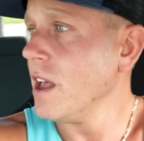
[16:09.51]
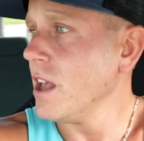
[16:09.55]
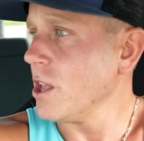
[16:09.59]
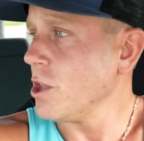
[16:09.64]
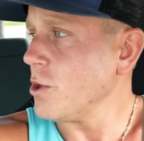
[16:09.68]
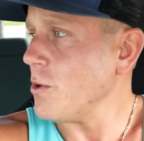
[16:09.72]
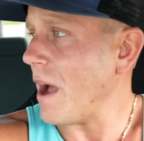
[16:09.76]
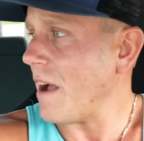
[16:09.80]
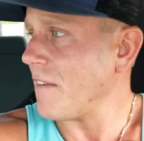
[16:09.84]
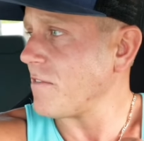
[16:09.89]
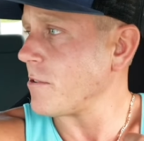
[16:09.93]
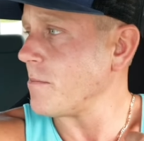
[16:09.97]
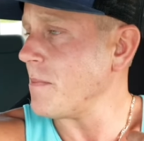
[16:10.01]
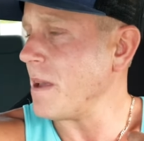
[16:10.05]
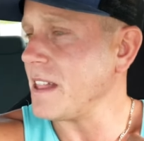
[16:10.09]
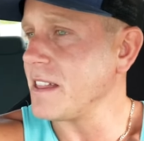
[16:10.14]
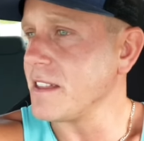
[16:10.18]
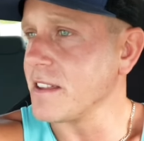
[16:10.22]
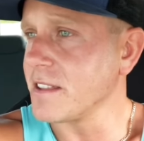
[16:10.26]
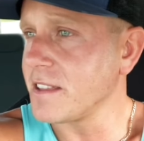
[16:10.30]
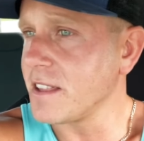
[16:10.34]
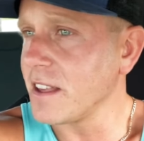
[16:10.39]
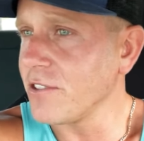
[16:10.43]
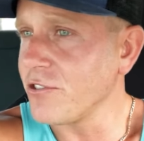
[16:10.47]
you have to make
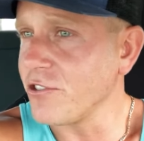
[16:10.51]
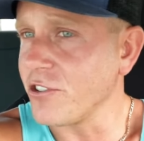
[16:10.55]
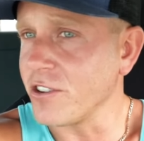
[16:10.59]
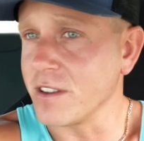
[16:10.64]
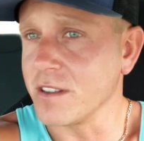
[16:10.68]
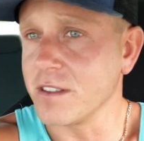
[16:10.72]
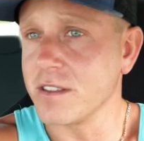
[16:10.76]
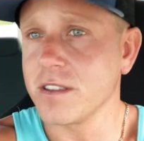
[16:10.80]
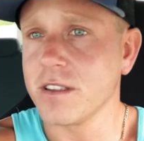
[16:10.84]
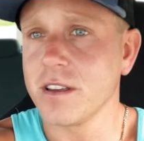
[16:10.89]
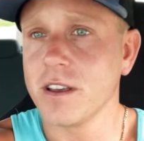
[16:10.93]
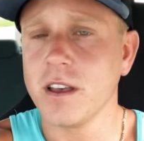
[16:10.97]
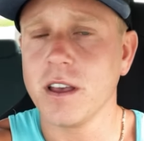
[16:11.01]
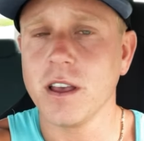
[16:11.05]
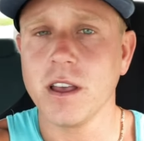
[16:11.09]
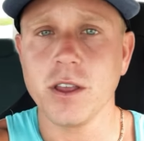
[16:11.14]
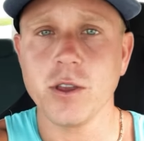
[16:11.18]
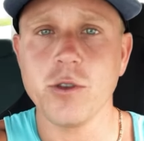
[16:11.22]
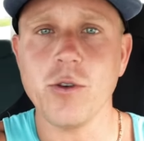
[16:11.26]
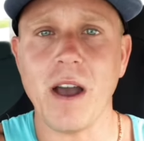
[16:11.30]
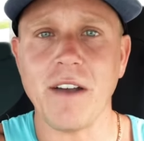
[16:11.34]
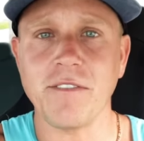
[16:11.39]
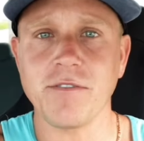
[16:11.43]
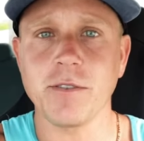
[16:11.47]
decisions,
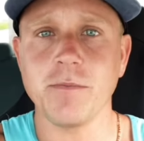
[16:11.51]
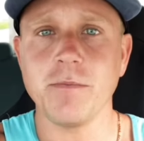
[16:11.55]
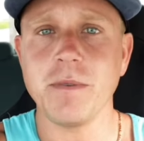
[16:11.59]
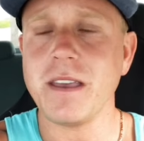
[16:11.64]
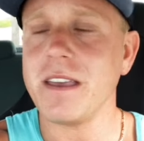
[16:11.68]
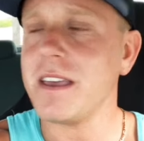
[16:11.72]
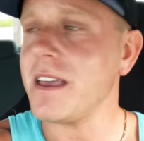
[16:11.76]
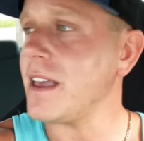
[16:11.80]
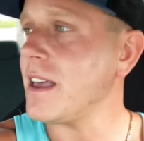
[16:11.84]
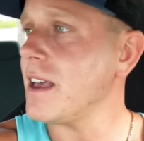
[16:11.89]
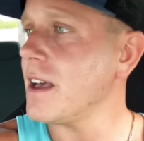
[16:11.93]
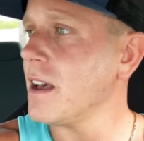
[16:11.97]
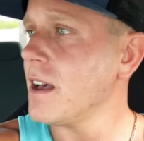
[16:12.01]
you have to be